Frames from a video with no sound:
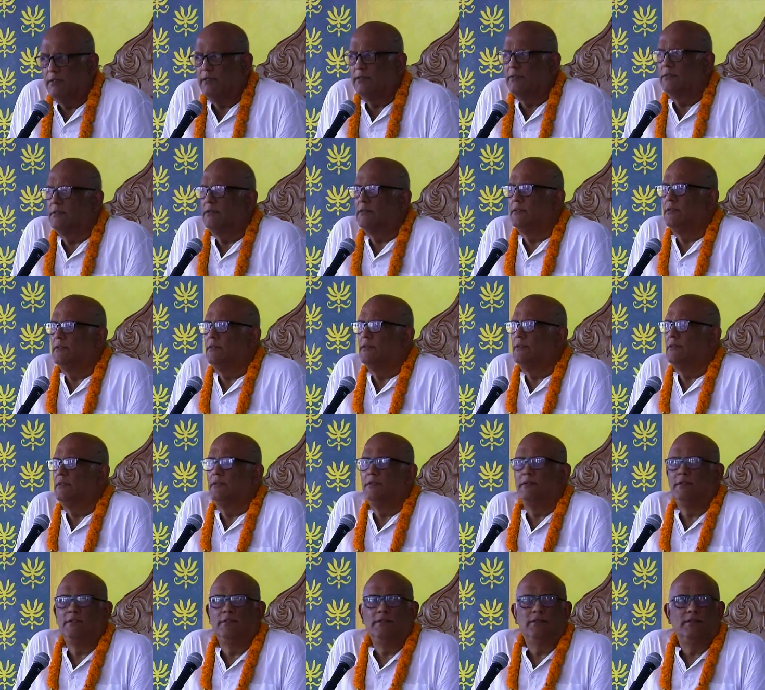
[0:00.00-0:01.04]

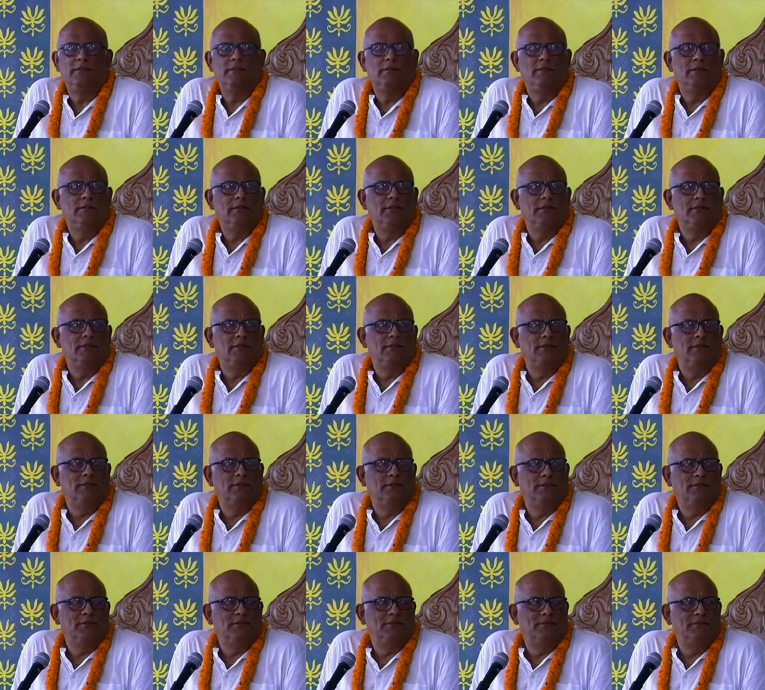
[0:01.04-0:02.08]

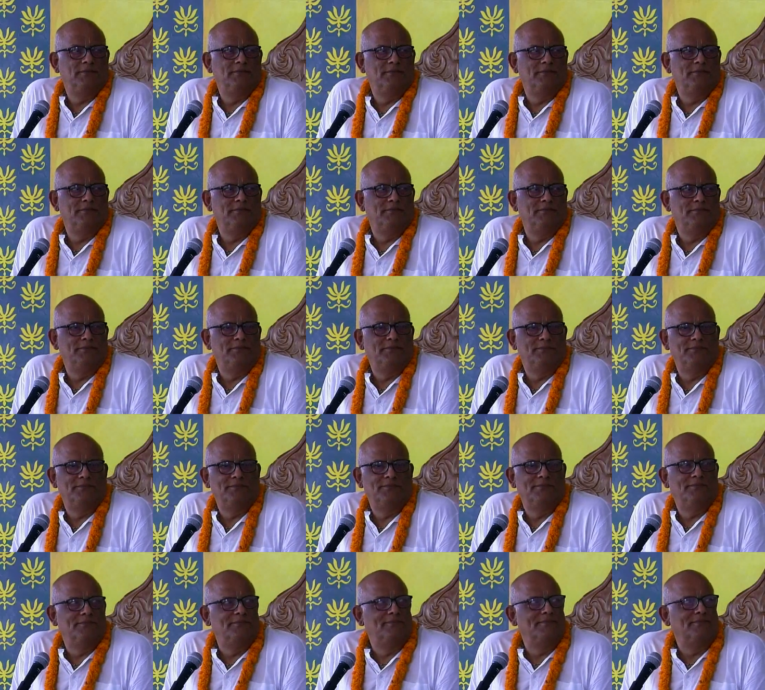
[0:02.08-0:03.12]

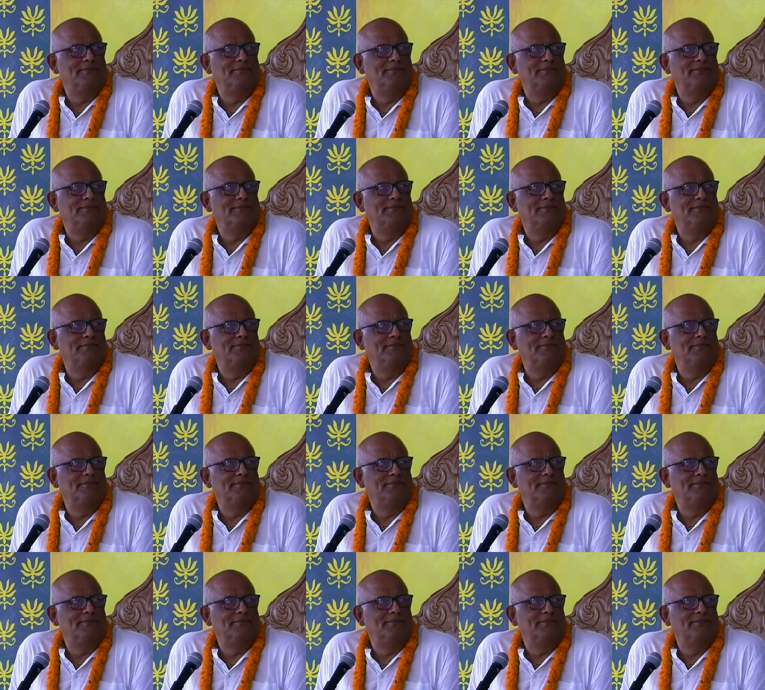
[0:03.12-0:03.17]
Nothing is said.